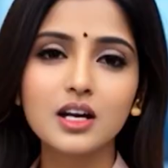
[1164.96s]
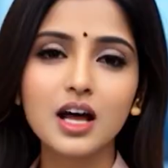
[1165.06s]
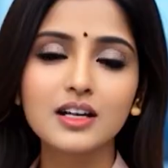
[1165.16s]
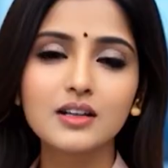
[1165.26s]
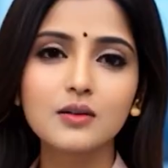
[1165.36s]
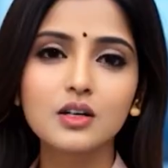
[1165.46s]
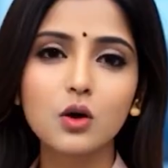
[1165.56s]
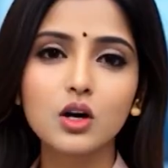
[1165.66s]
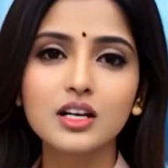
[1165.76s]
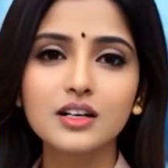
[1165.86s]
Thank you for
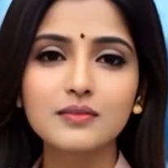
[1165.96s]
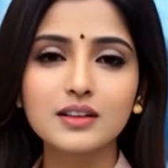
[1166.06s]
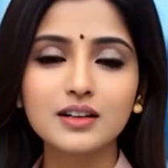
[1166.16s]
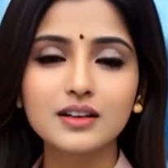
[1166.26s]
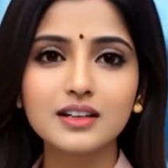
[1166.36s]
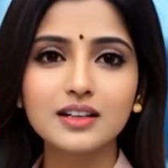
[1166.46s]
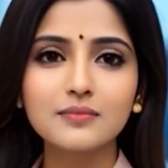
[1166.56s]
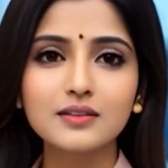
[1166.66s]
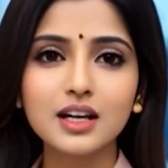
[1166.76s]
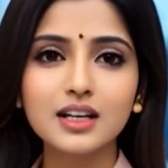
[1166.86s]
watching Swatantra
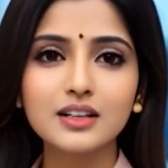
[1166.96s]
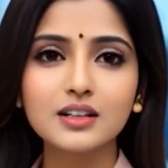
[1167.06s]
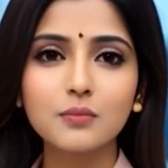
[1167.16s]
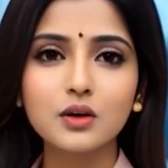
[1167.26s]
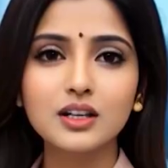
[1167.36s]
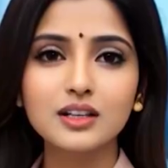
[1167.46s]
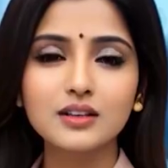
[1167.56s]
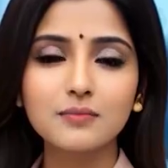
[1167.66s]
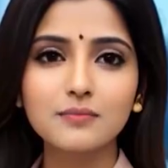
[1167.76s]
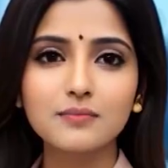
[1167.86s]
TV English Bulletin.
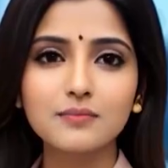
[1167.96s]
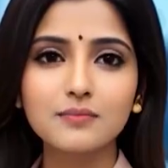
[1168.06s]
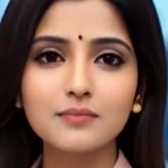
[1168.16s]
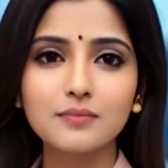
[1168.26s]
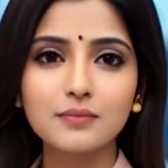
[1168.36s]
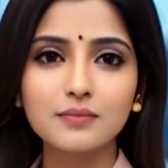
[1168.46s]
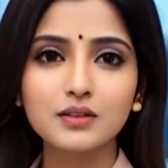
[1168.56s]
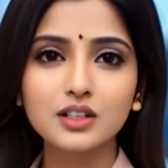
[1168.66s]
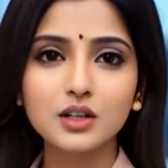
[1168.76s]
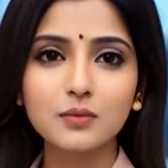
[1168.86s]
For
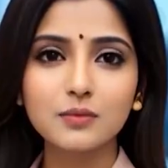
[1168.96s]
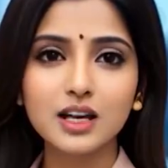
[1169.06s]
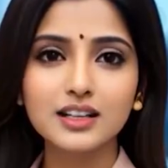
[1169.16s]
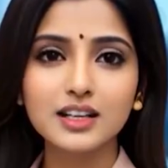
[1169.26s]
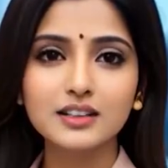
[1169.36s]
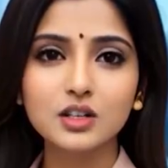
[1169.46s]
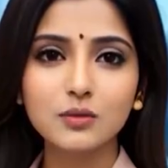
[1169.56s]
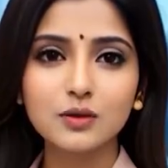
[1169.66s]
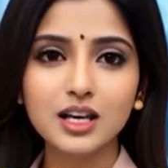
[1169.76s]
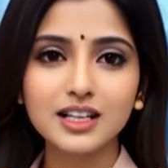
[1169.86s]
a complete and
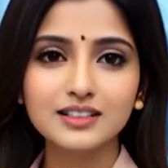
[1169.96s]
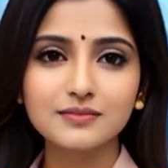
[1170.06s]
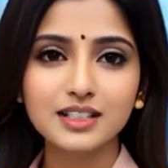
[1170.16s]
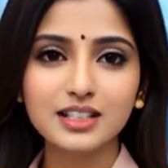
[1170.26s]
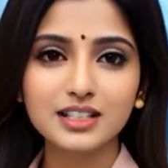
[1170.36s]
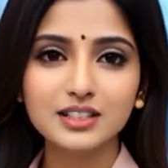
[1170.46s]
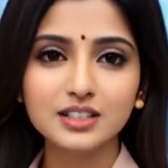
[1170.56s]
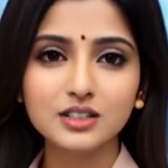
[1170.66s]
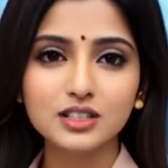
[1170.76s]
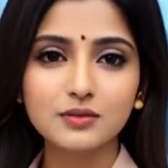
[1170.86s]
comprehensive English
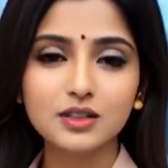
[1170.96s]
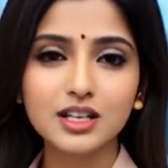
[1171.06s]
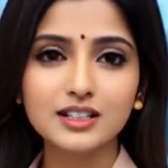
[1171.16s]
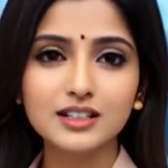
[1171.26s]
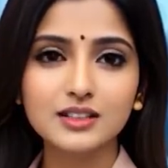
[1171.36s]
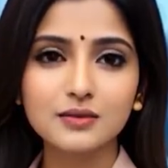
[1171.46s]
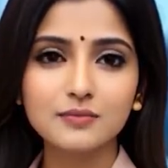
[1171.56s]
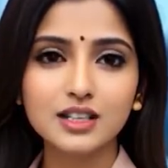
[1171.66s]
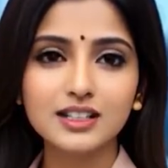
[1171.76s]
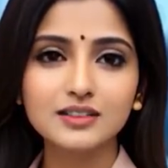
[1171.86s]
news bulletin,
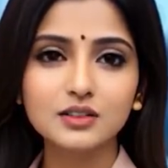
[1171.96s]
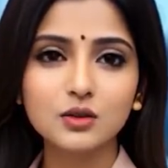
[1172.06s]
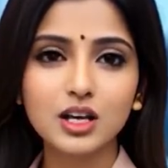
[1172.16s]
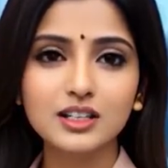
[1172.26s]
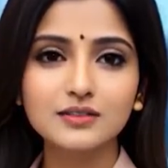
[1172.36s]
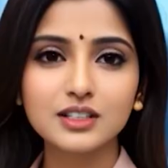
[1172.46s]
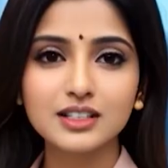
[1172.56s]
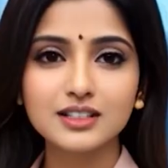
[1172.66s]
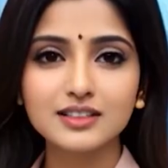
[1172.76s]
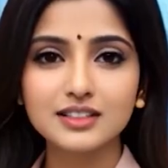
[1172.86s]
please do watch
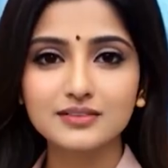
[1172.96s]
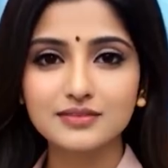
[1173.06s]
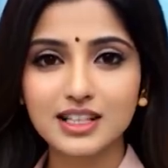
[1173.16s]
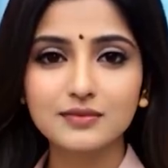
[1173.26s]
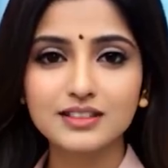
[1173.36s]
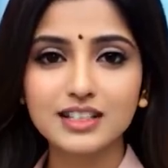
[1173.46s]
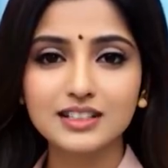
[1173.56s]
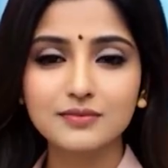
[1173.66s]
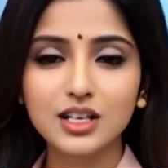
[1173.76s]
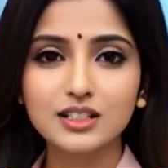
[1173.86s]
Swatantra TV. This
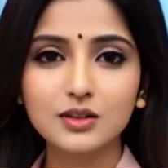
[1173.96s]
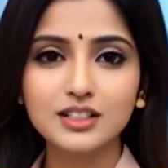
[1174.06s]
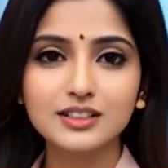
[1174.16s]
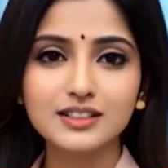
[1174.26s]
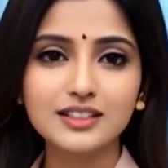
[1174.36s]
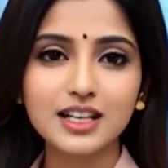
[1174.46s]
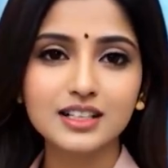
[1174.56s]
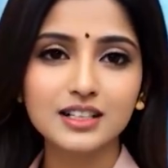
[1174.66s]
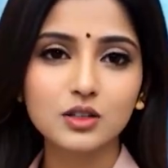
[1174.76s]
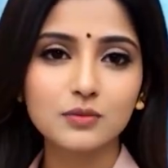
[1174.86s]
is Mahima,
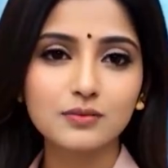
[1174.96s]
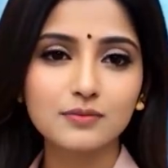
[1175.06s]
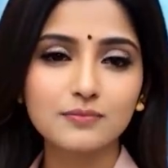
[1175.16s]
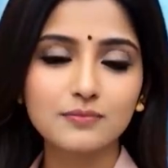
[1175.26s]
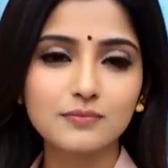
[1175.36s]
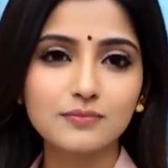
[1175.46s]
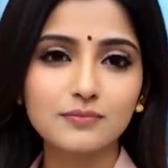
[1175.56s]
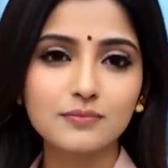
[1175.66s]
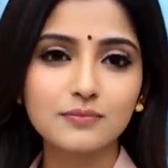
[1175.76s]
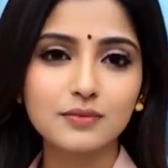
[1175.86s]
signing off.
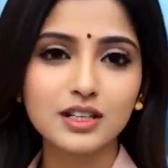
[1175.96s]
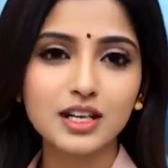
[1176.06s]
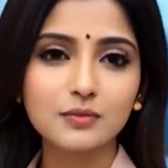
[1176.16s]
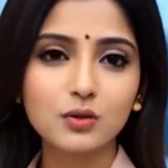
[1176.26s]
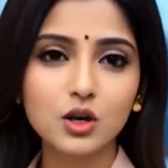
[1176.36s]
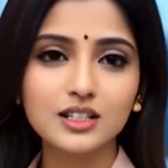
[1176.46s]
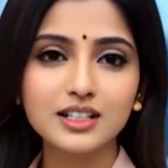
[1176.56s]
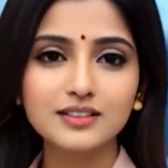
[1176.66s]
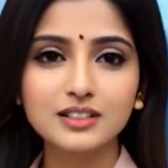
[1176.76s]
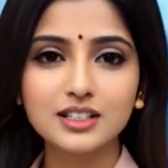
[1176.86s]
Keep watching
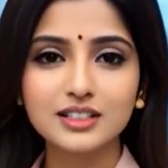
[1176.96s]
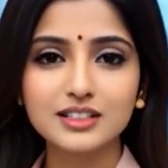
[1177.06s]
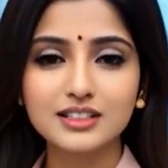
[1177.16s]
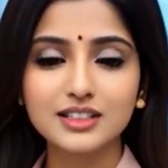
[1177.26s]
Swatantra